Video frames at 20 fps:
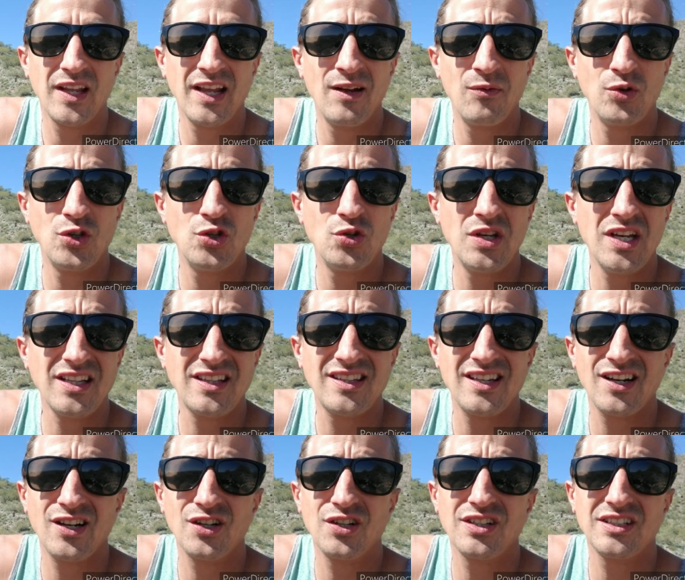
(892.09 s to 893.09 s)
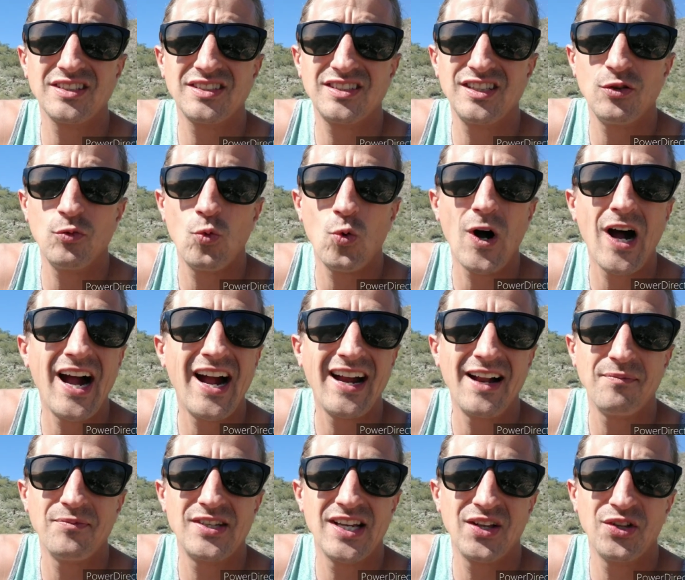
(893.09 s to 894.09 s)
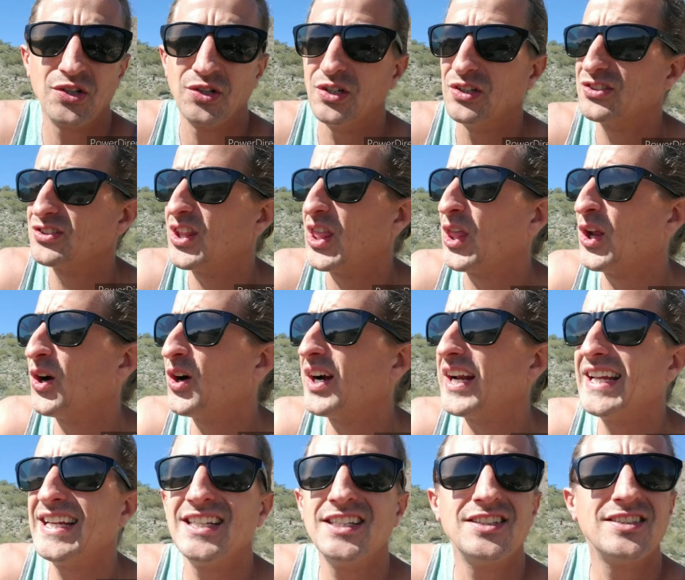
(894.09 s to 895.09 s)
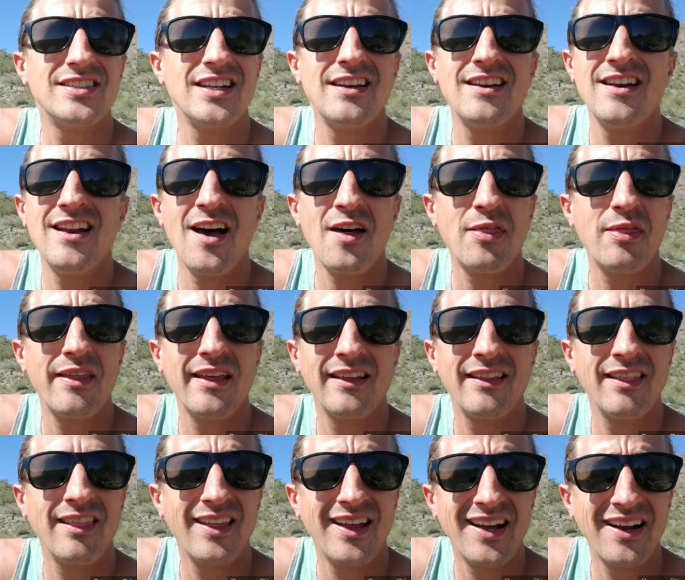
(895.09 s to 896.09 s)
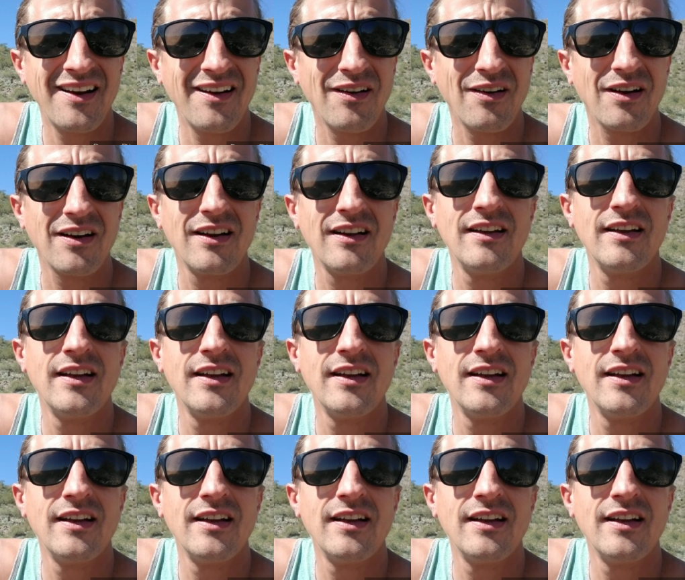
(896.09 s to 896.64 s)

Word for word: And when you get there, you're going to see why I'm telling you this. There is nothing there.